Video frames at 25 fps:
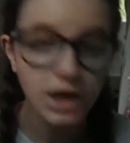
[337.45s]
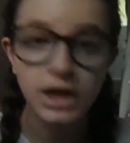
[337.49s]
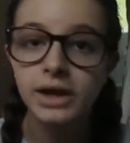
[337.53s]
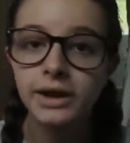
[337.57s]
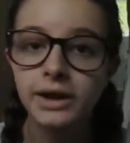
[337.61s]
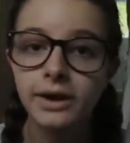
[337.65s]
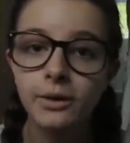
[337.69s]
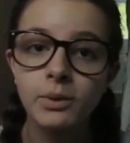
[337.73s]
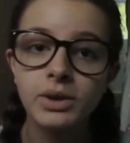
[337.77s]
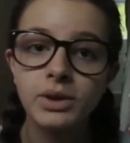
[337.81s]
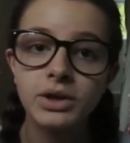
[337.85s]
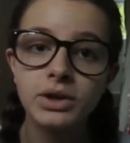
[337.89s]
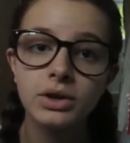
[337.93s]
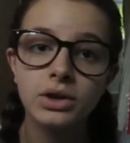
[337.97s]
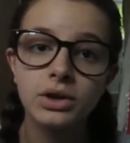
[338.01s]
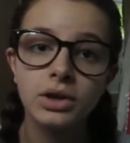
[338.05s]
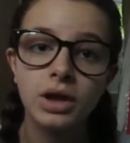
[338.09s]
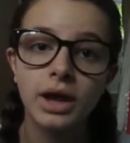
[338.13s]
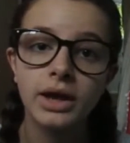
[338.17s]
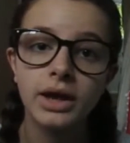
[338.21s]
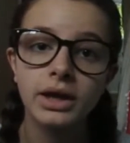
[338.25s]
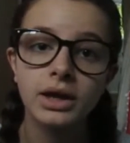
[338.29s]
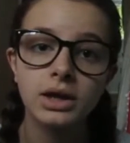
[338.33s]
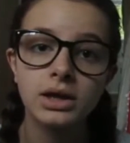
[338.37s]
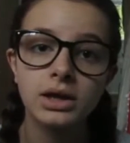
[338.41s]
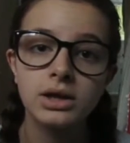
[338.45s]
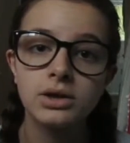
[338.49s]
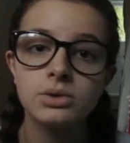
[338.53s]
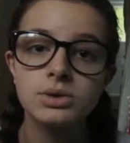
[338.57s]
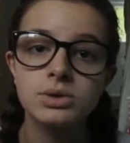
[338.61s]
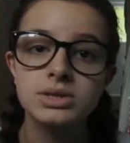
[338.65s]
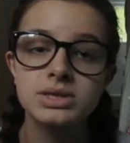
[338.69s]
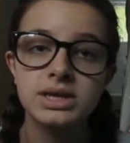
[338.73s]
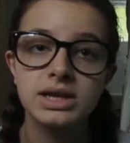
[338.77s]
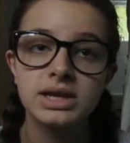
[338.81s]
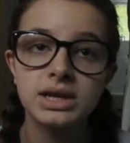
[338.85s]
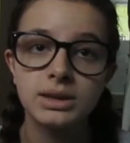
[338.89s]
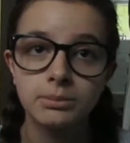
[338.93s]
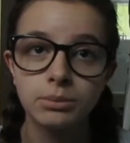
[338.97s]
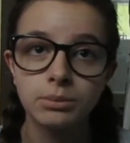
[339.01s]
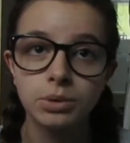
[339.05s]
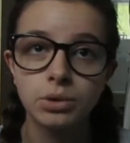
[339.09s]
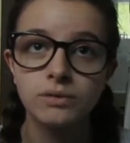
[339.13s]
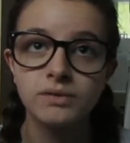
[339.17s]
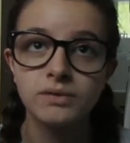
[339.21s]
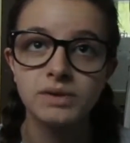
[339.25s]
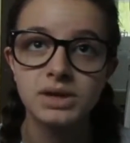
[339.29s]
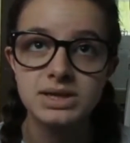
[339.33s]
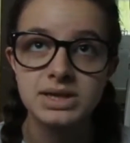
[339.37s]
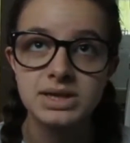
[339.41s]
You know when like you see in
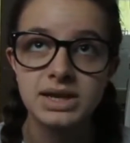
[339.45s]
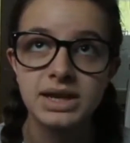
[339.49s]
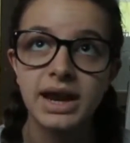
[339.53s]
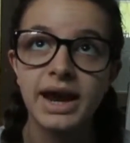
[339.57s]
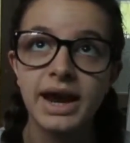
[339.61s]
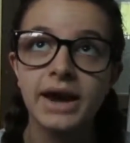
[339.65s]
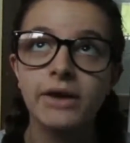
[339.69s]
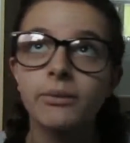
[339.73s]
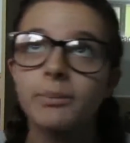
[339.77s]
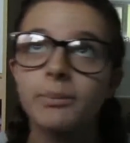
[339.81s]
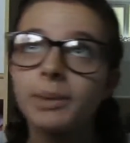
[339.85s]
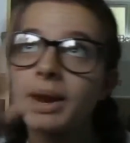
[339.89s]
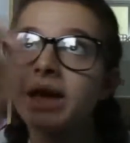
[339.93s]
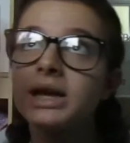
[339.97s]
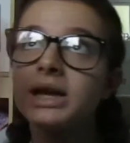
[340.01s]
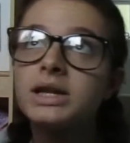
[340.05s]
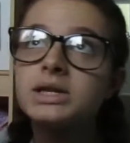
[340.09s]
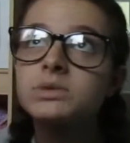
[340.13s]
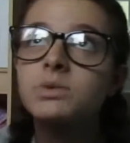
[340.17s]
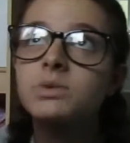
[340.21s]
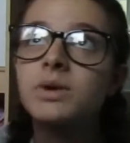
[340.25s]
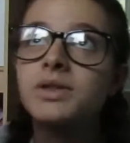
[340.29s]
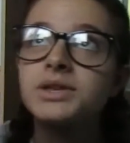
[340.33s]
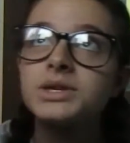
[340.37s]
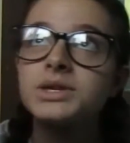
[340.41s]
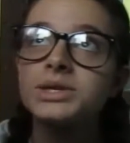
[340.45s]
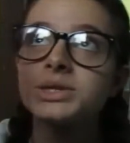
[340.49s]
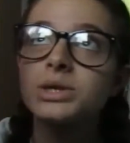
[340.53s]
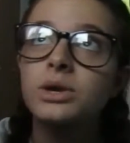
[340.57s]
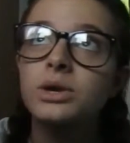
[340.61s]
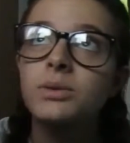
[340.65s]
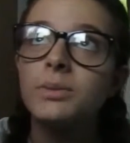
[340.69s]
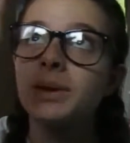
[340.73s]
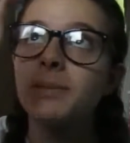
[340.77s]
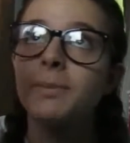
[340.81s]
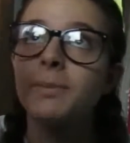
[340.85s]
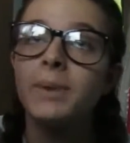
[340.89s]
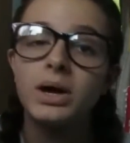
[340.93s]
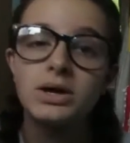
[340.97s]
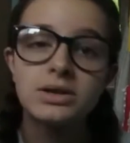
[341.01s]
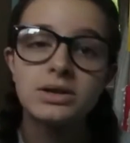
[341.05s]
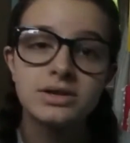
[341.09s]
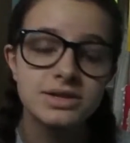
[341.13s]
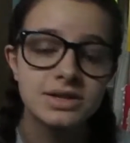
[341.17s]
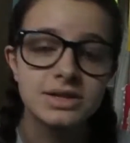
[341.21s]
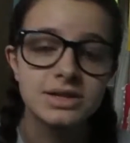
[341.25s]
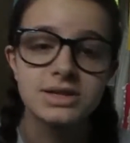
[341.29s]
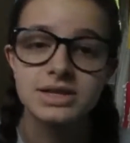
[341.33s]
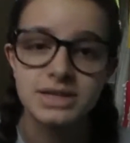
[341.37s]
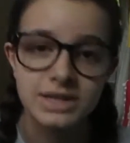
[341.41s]
movies in aeroplanes where there's so many
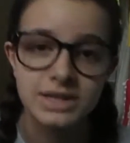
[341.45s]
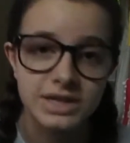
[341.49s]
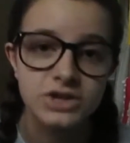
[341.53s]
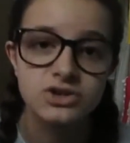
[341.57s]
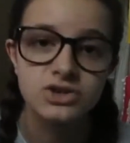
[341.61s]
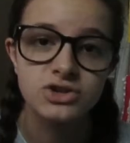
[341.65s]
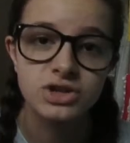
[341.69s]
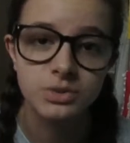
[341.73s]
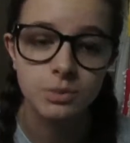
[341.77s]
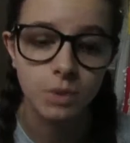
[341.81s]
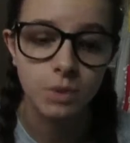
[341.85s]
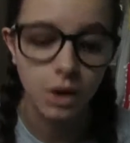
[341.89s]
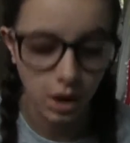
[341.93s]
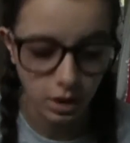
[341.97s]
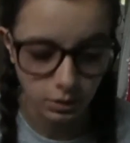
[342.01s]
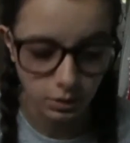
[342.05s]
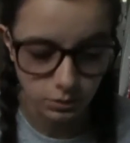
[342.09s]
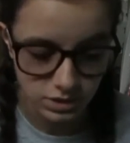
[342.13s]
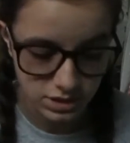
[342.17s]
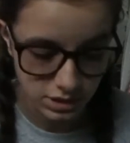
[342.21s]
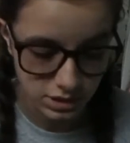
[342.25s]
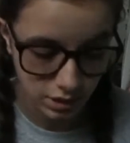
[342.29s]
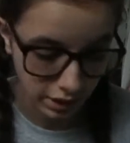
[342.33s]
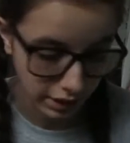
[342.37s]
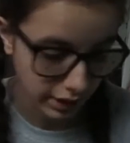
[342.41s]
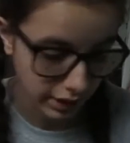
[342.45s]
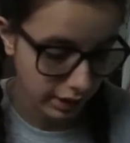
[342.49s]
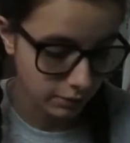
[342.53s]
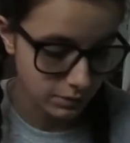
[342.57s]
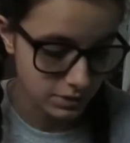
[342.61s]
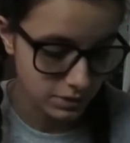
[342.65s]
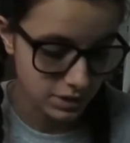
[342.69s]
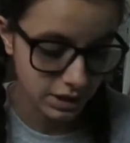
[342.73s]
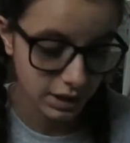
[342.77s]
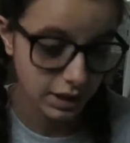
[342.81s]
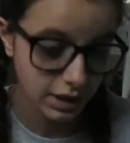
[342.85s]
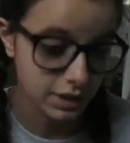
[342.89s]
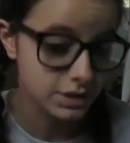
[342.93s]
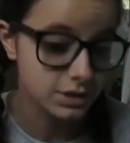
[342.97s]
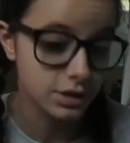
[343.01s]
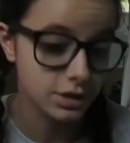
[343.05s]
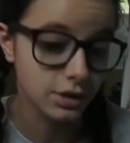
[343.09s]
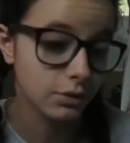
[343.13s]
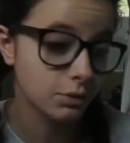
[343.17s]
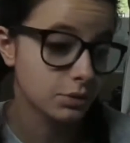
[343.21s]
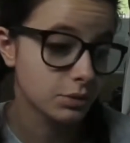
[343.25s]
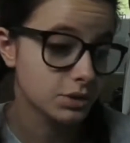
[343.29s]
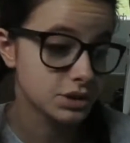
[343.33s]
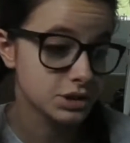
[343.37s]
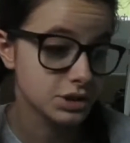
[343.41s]
buttons, it's literally what I was like. I was like, I don't
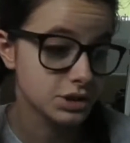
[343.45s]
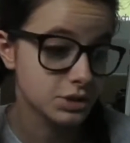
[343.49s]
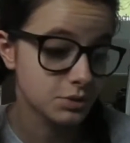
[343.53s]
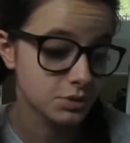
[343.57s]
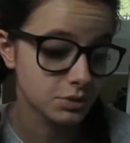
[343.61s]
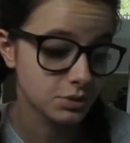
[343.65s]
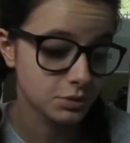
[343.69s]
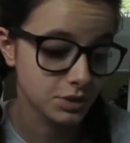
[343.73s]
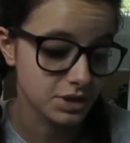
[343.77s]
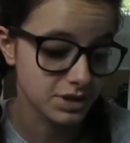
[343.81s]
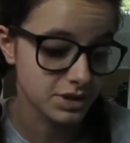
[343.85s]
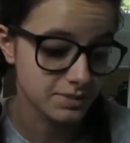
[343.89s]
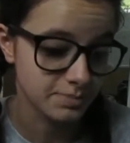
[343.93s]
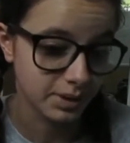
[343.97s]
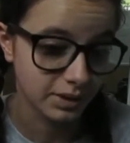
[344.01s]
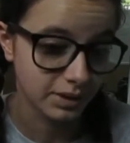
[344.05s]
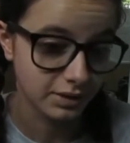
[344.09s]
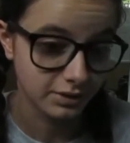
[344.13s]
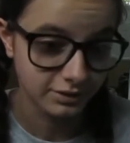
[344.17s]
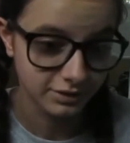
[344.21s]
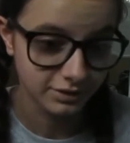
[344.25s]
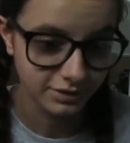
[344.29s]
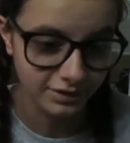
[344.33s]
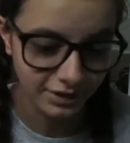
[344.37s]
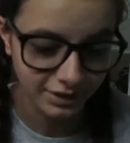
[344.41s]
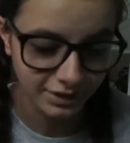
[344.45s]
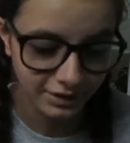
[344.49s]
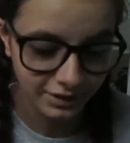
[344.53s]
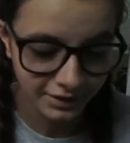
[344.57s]
know what to do with all these buttons.